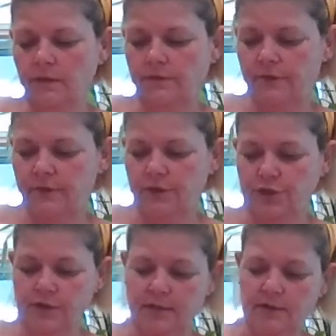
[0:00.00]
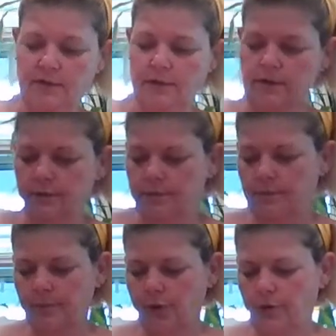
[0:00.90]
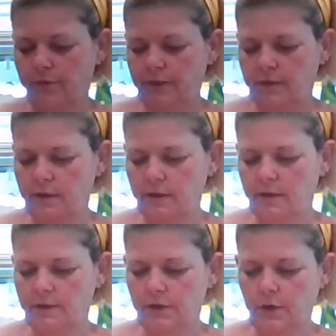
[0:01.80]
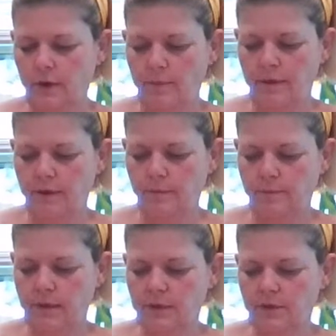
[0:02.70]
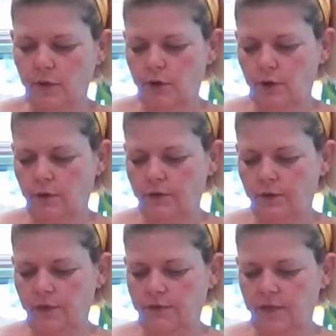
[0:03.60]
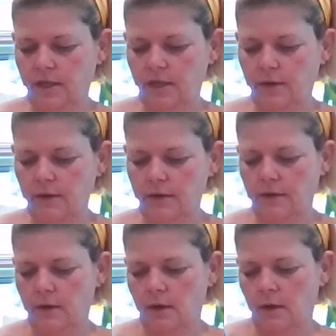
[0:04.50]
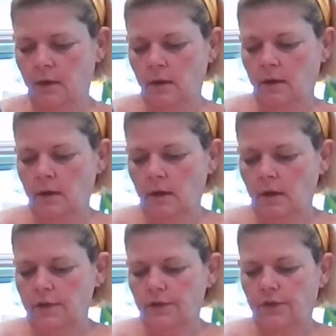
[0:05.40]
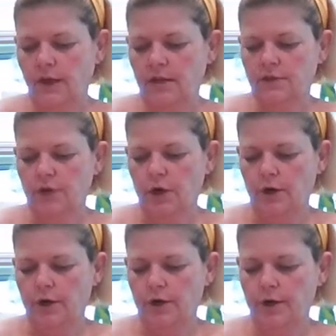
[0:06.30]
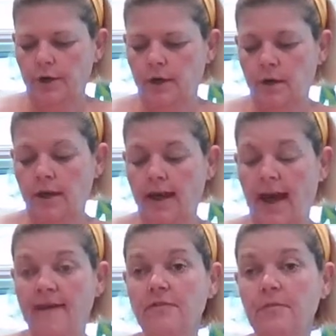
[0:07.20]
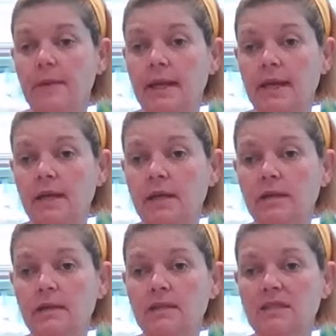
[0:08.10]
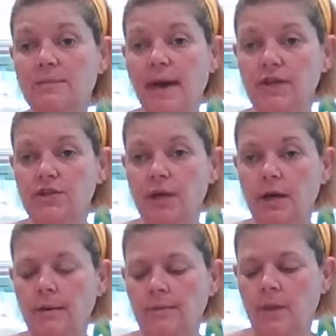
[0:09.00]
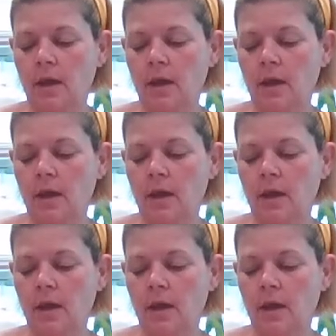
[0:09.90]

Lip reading: fits just in there perfectly. So I'm gonna mix all of those together. So that's our half a banana smashed up,